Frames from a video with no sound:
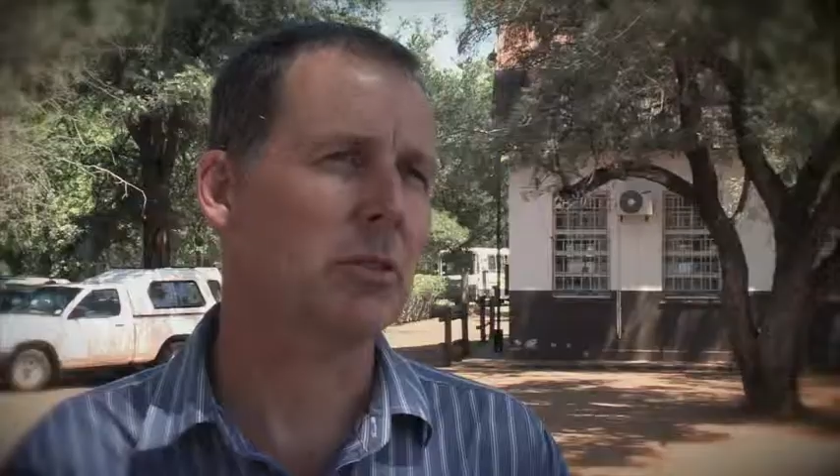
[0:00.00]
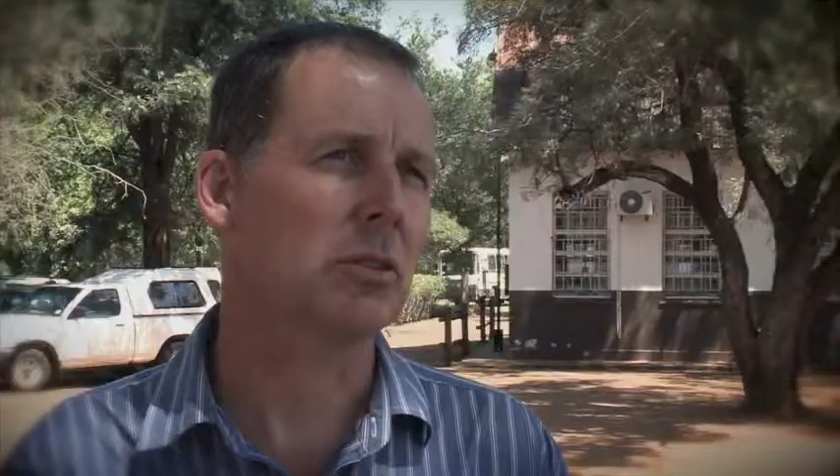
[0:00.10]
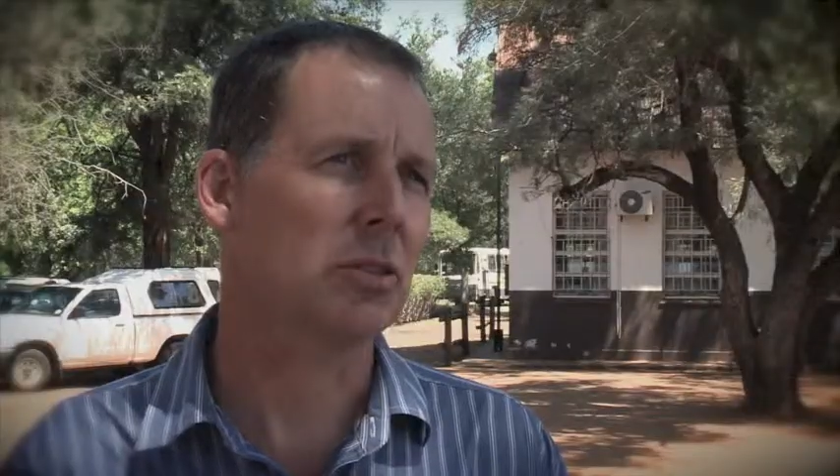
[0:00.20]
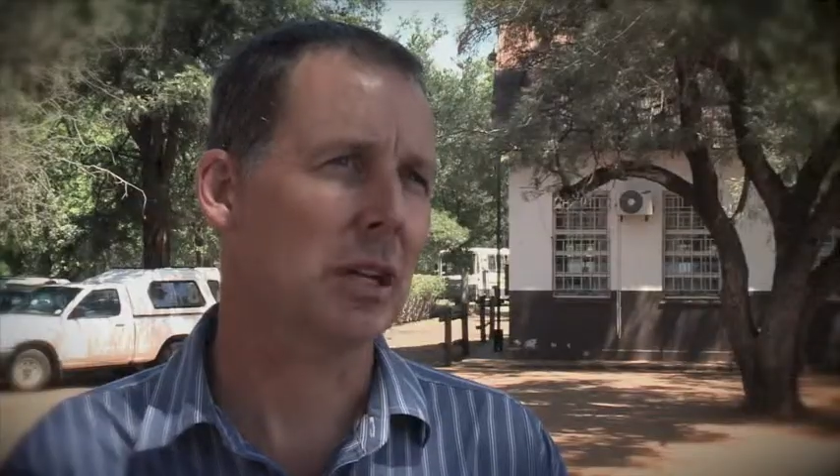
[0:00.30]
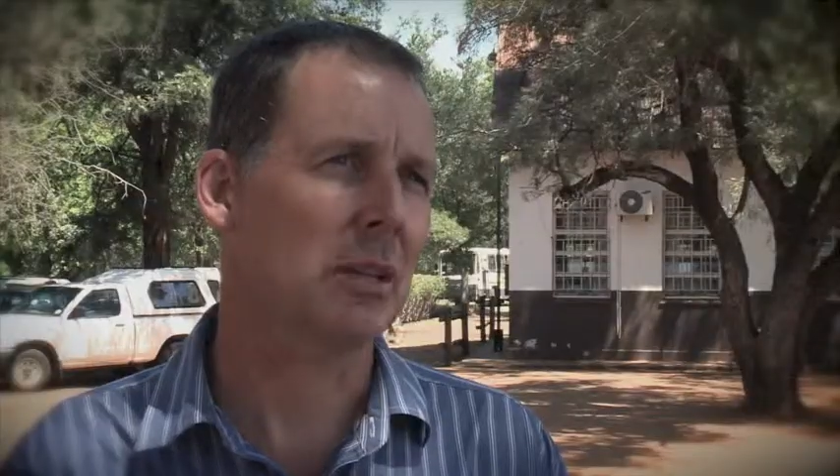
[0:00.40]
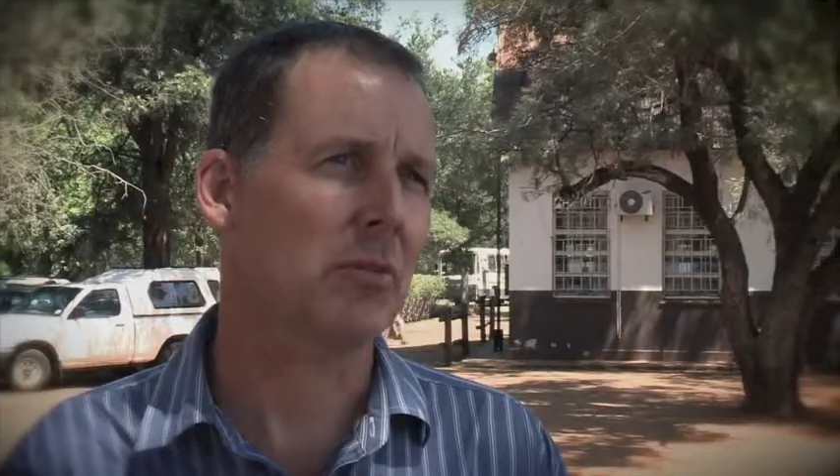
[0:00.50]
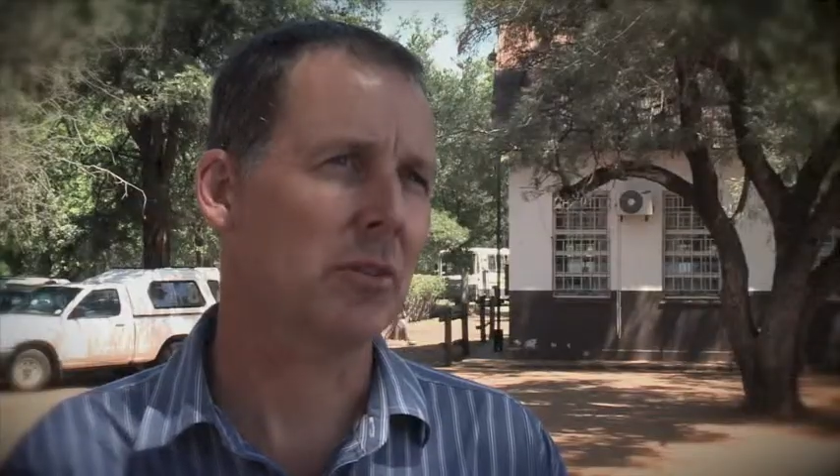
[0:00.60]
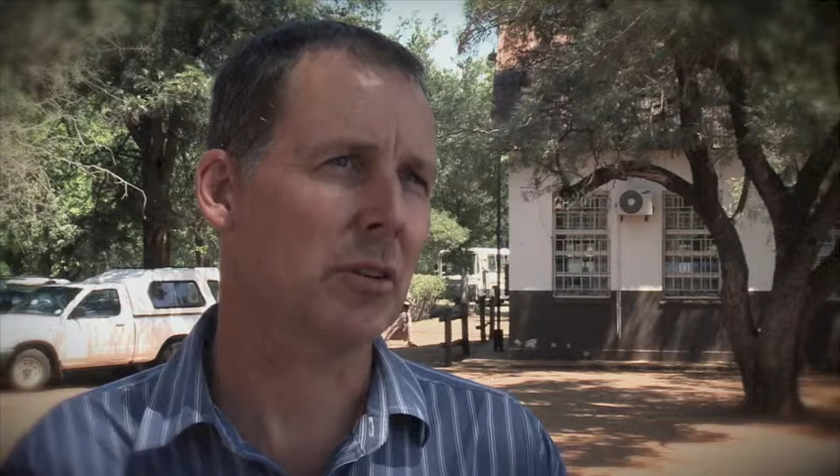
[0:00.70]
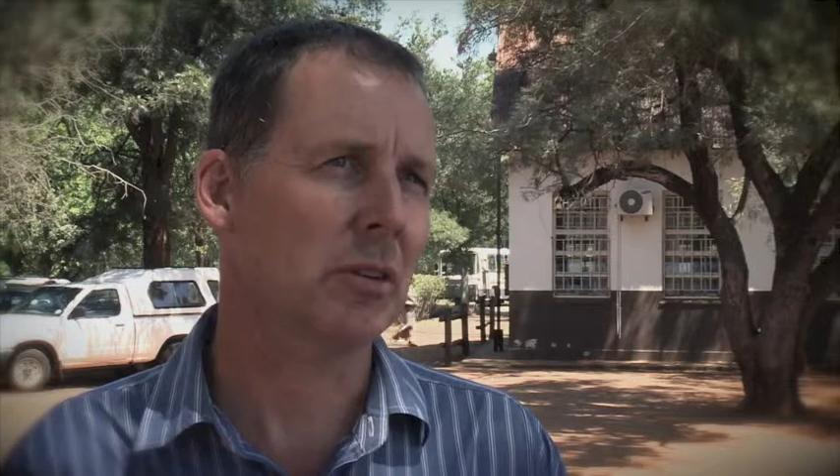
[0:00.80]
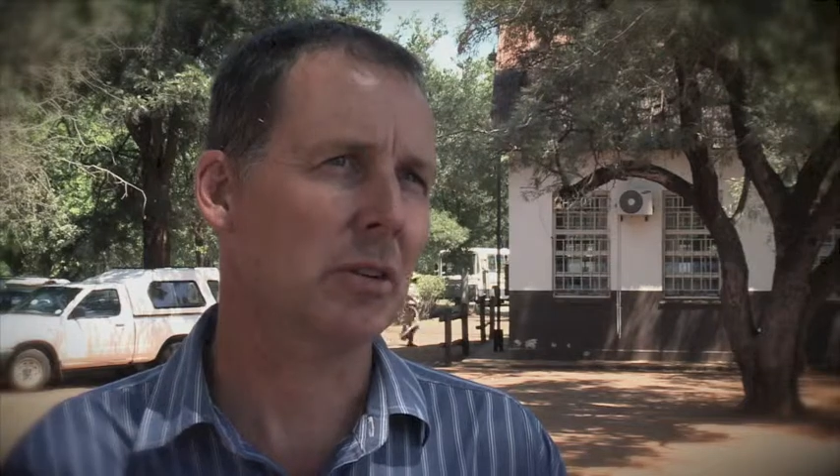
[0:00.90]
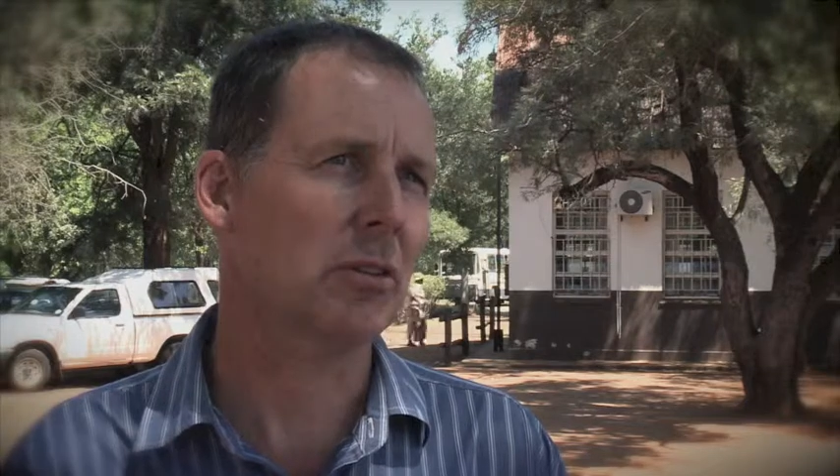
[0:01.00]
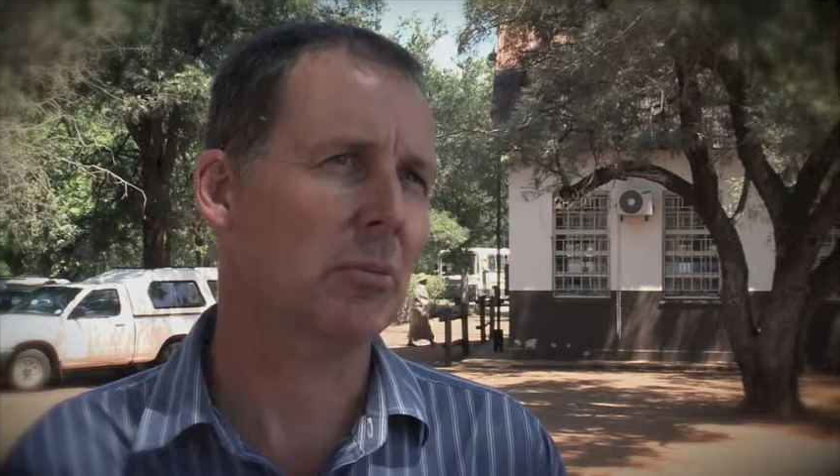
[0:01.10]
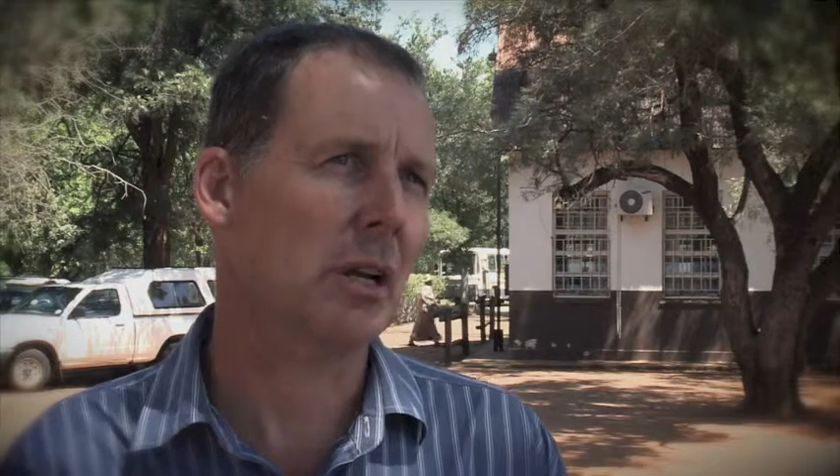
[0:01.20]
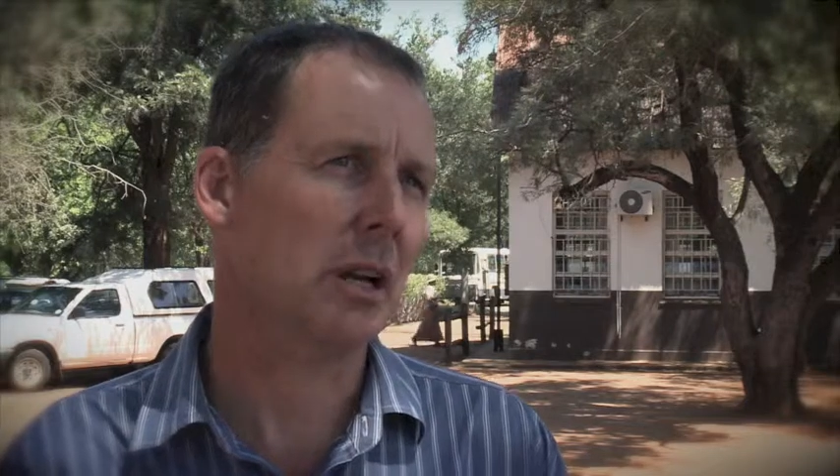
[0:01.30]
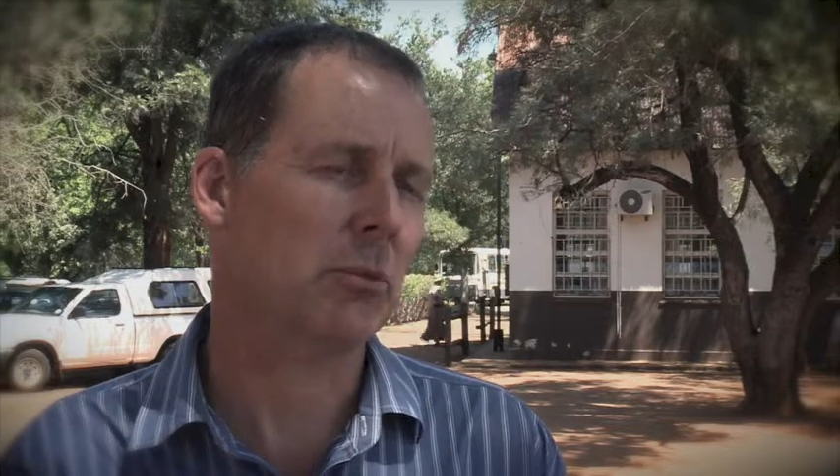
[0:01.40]
to train them further to
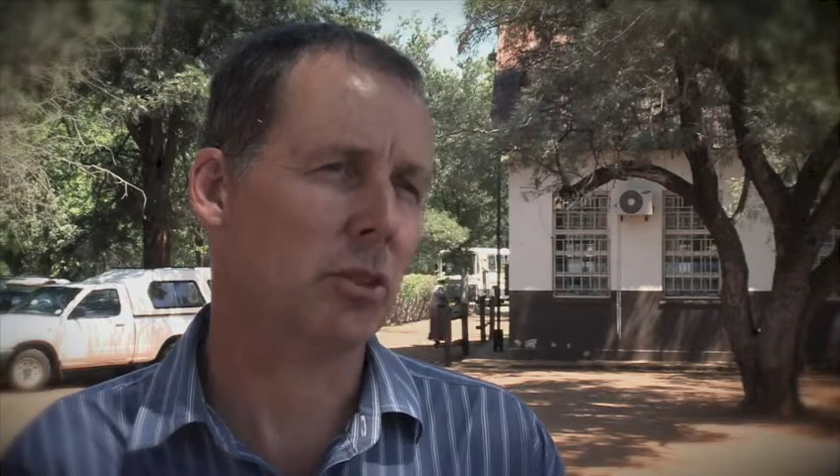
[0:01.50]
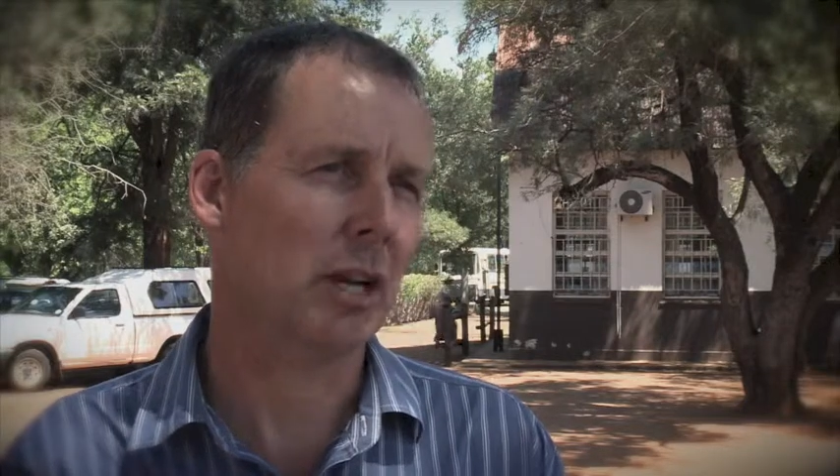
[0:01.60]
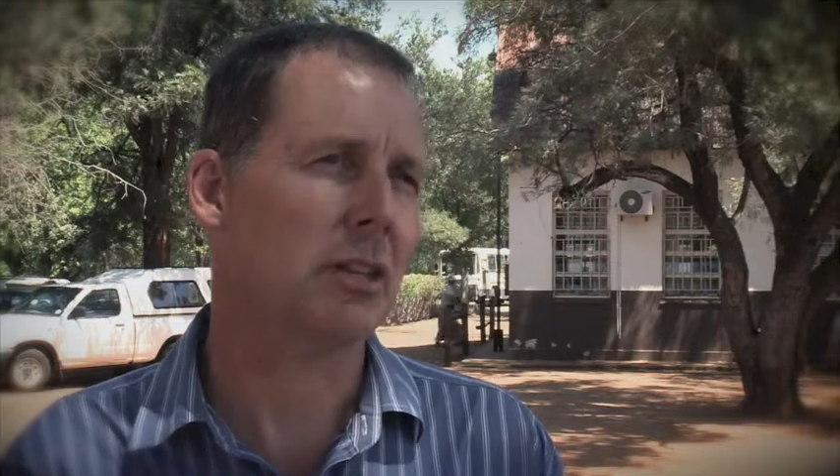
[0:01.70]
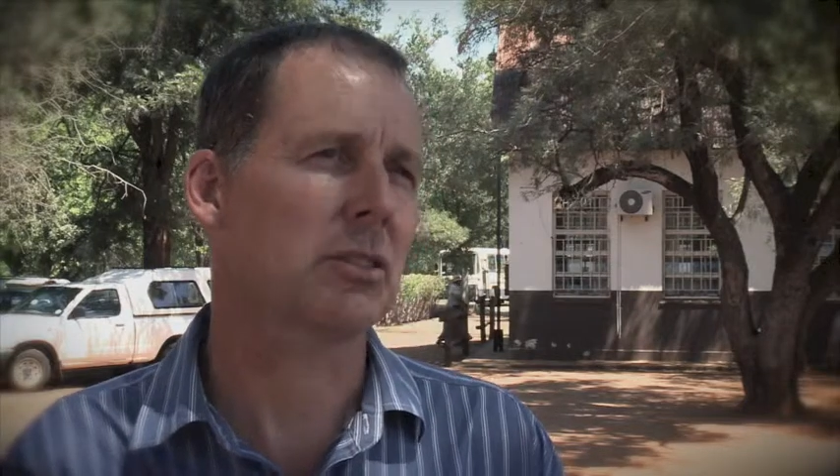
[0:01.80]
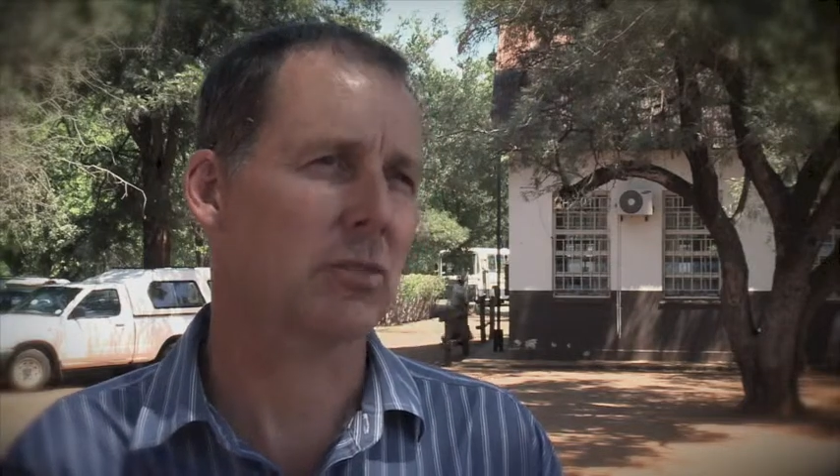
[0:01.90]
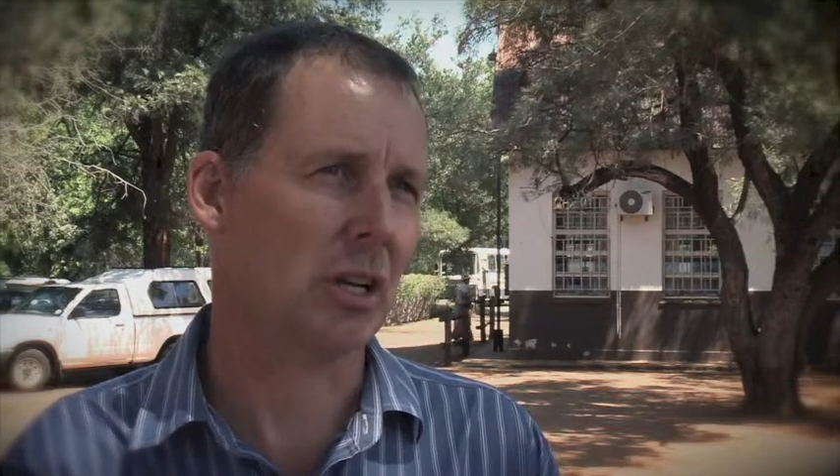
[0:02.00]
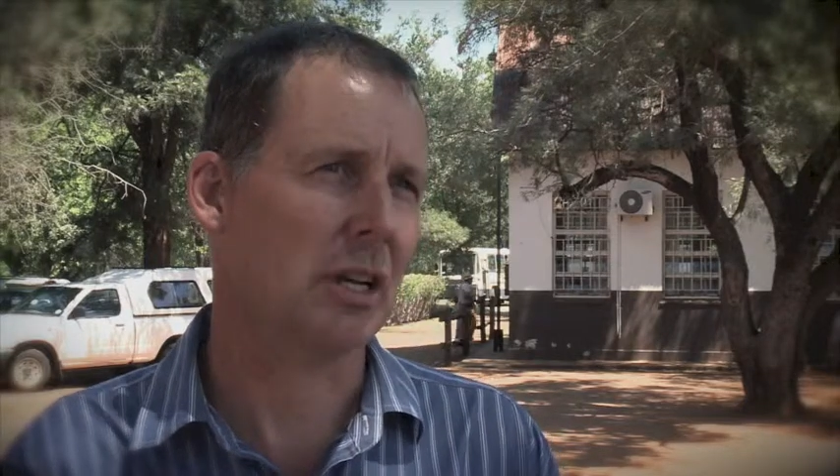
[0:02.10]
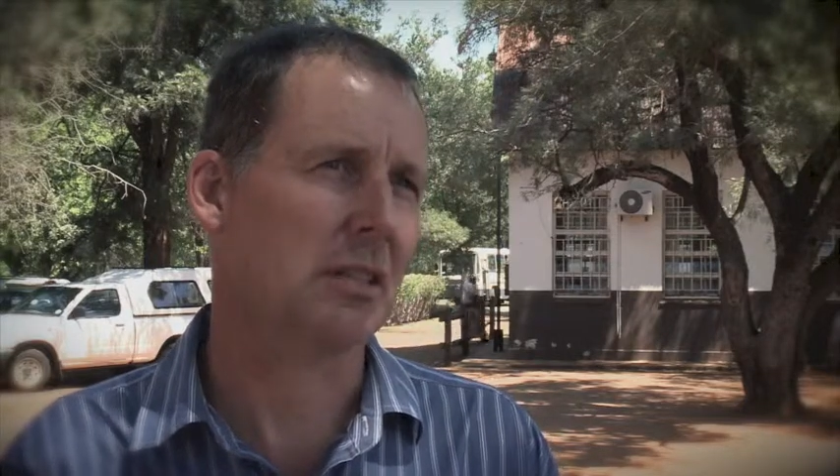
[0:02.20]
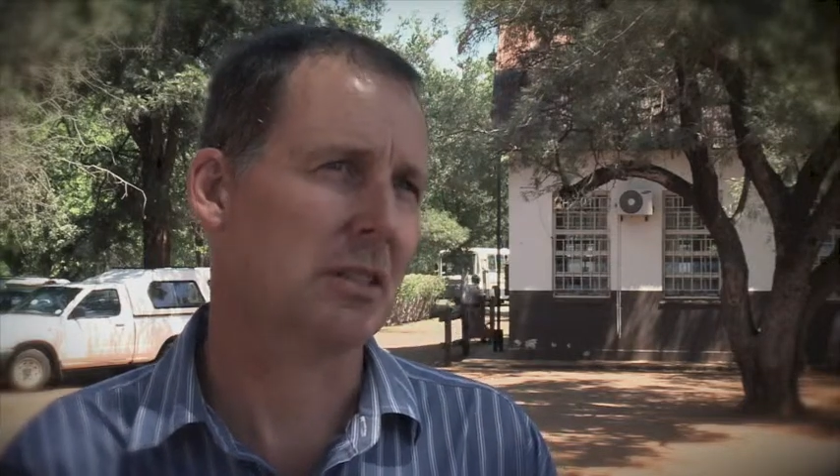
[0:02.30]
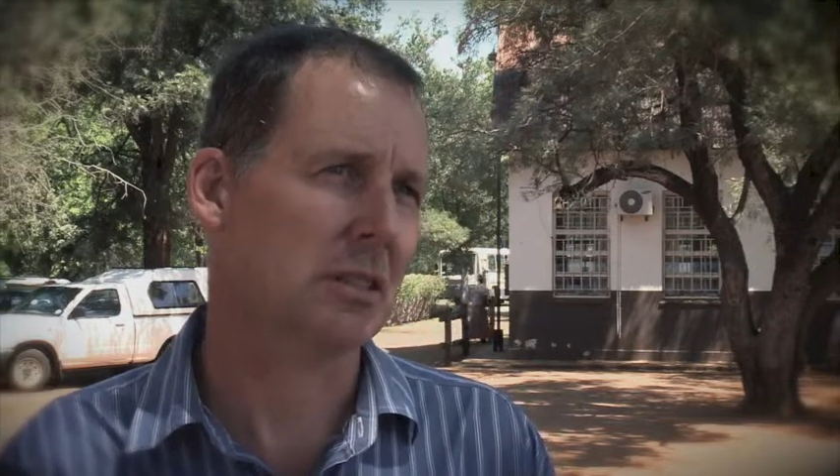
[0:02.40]
become trainers of trainers.